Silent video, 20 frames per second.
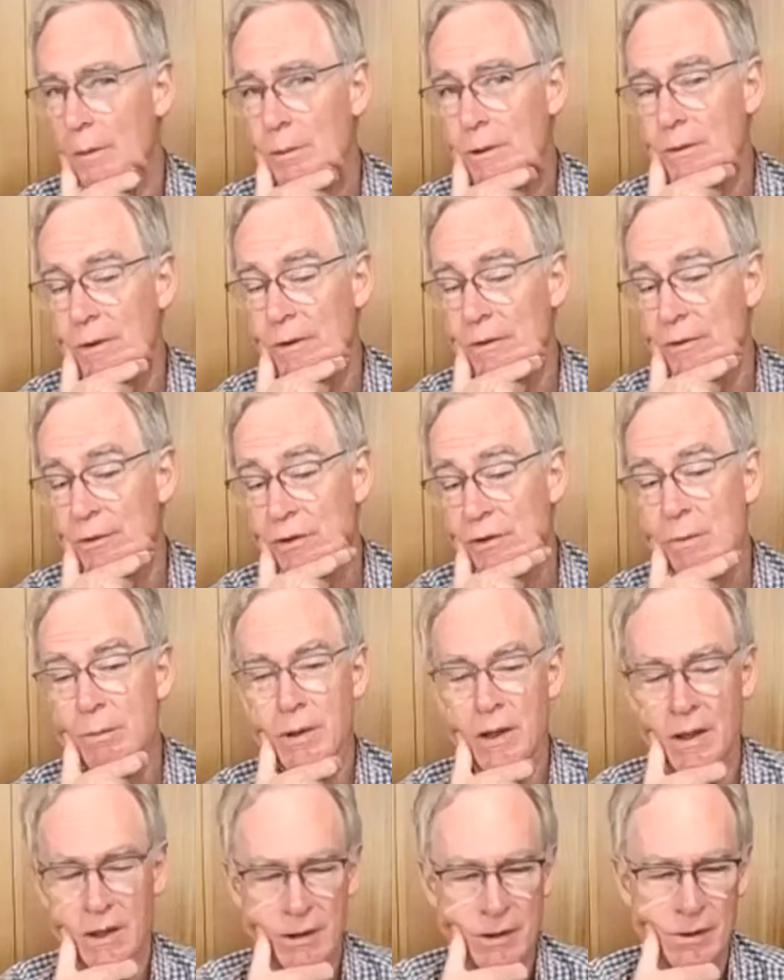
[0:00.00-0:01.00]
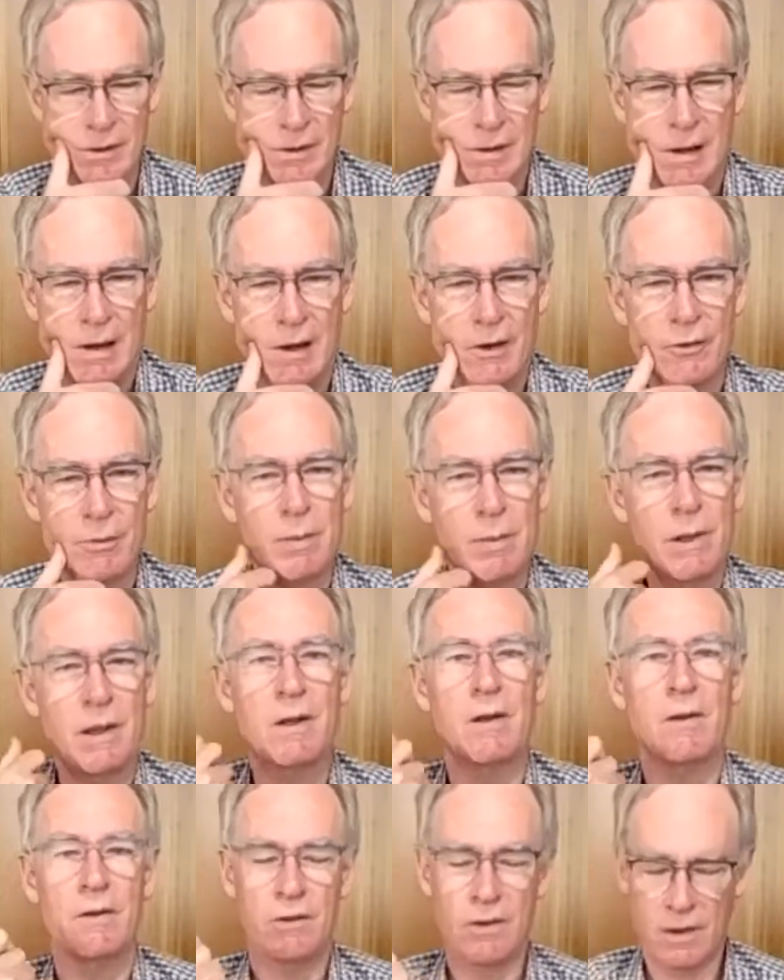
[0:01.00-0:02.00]
you've got something in your glass,
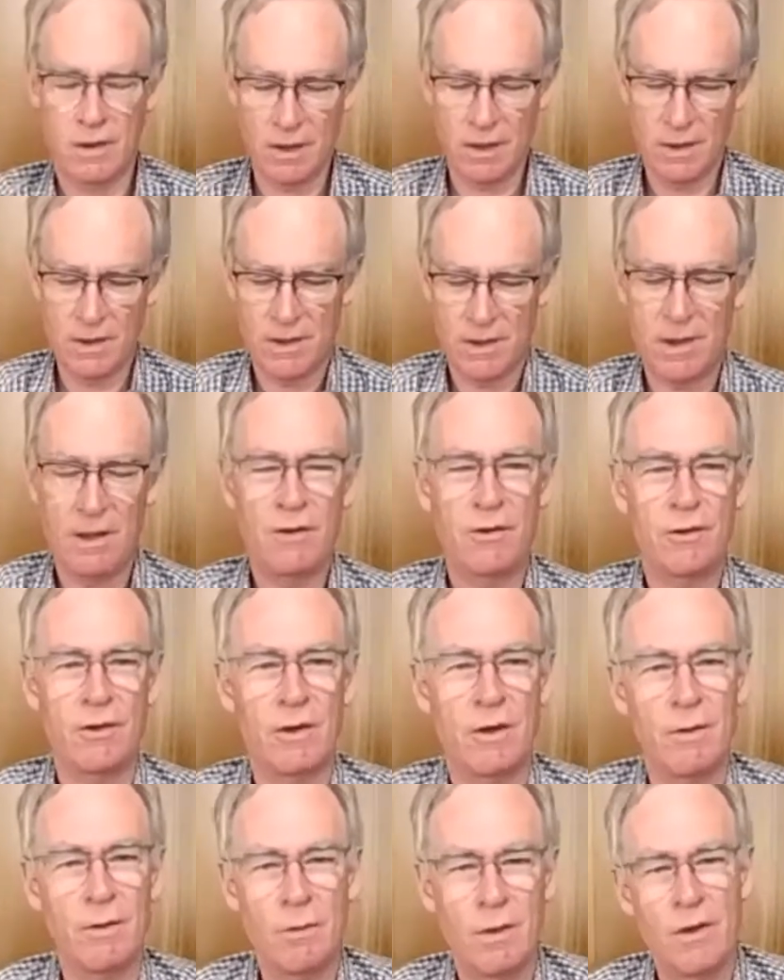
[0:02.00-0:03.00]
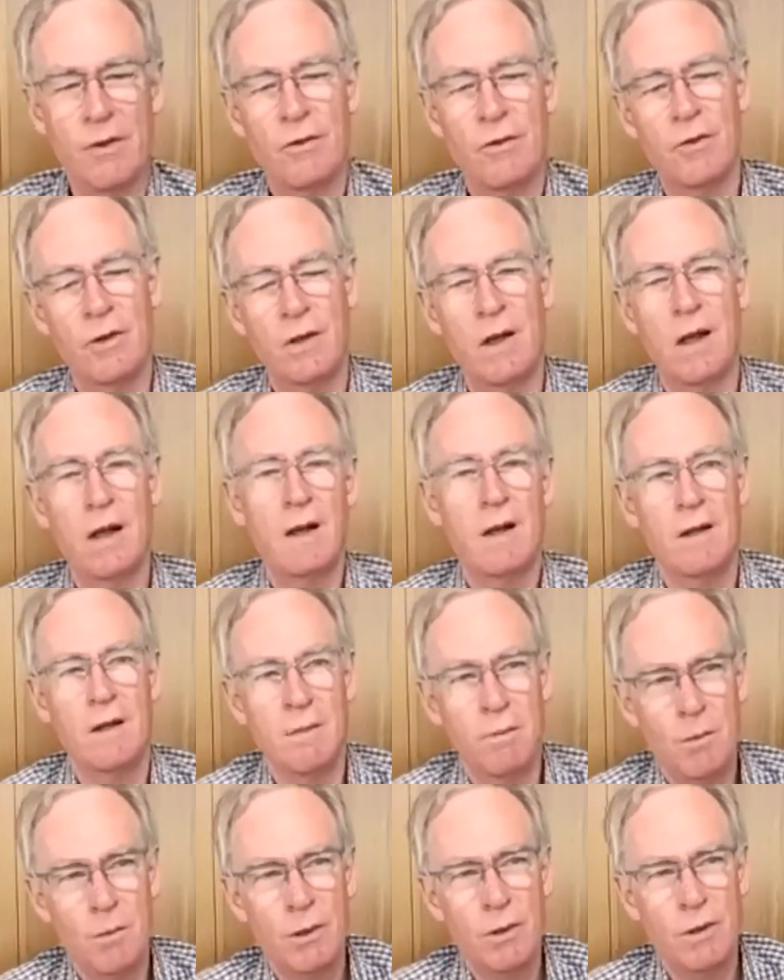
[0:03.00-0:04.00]
because you need to taste along with us and get in the
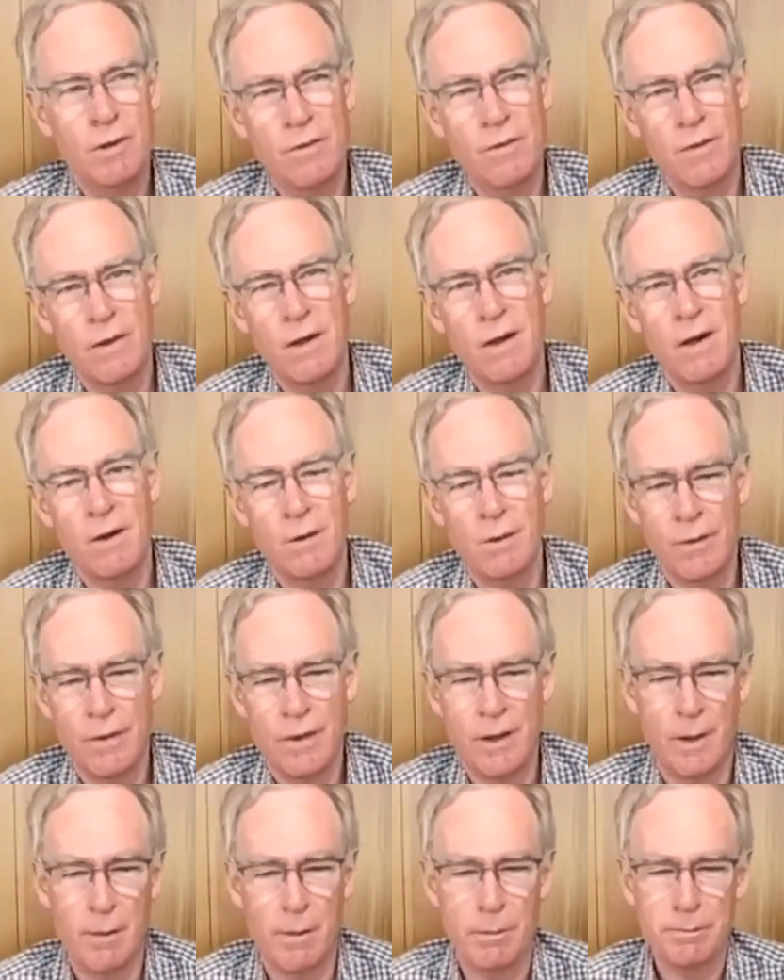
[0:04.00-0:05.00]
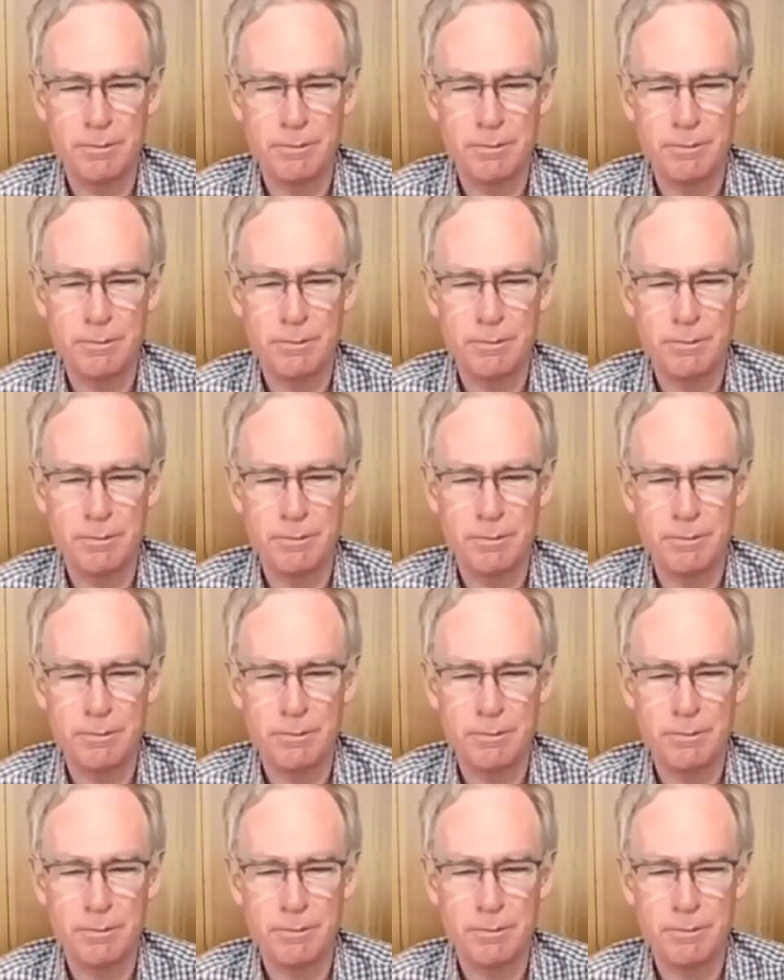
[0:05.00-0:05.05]
mood of the whole thing.